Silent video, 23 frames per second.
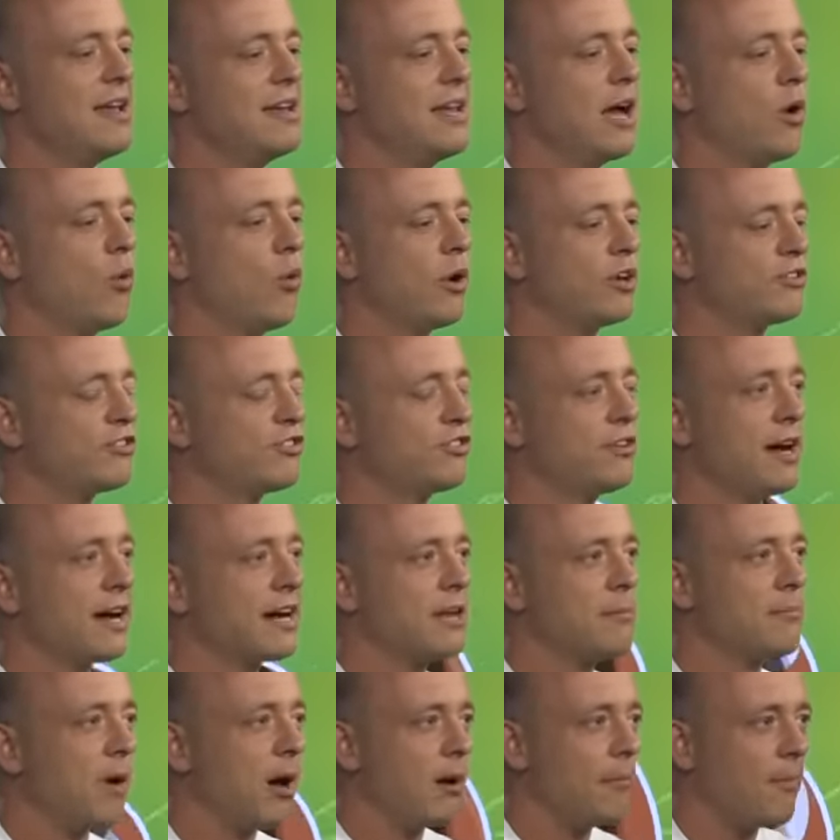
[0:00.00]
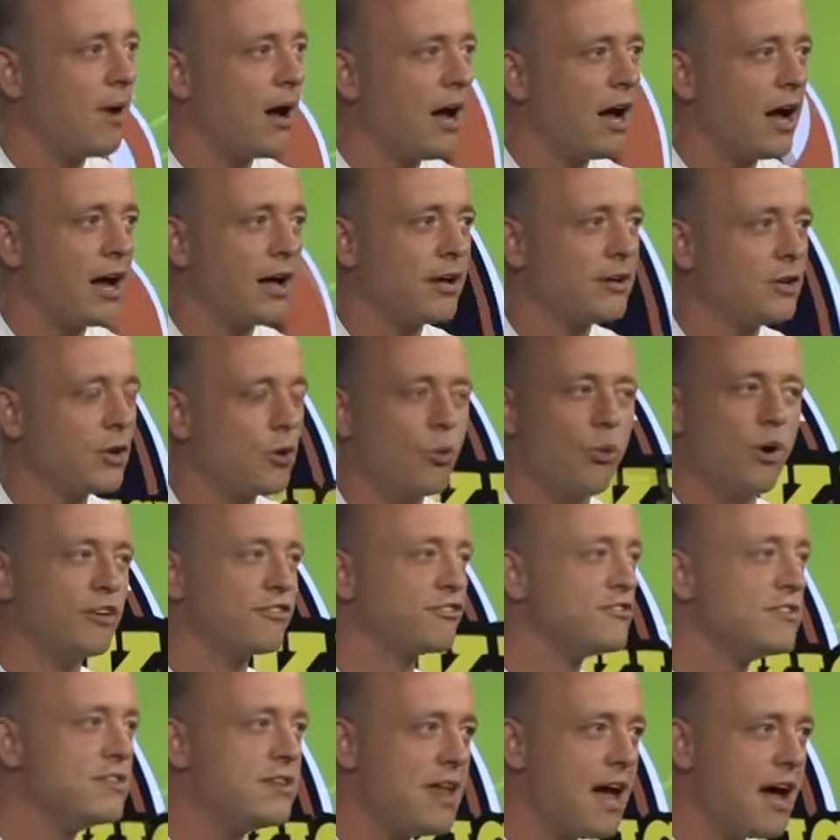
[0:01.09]
Now, what stuck in my mind
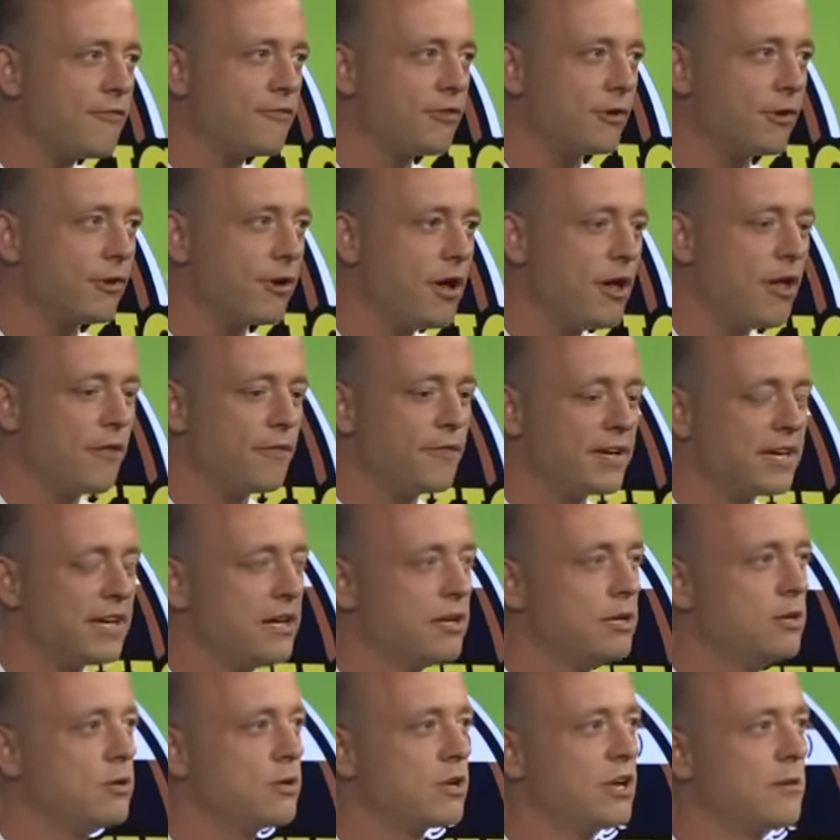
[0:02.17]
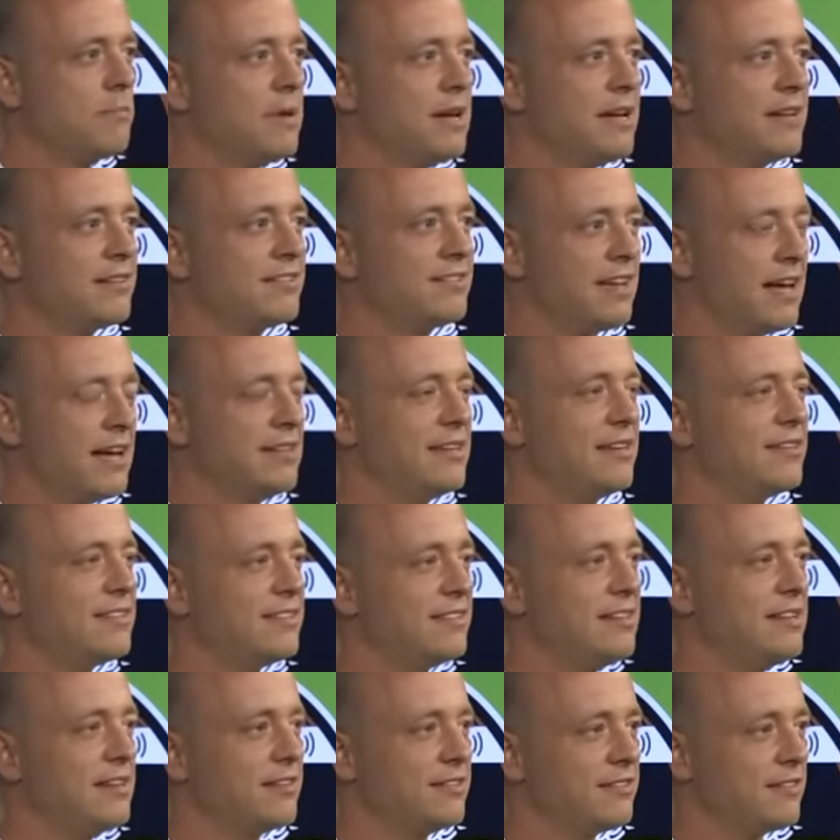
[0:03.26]
was never the kid who commits and then
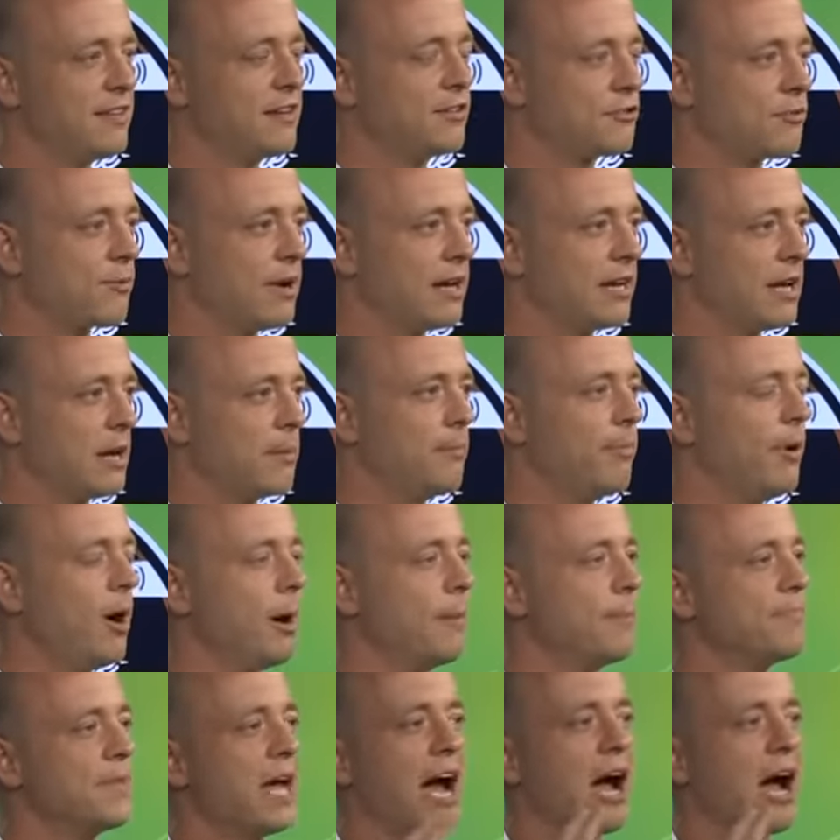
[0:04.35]
sees his ranking bump.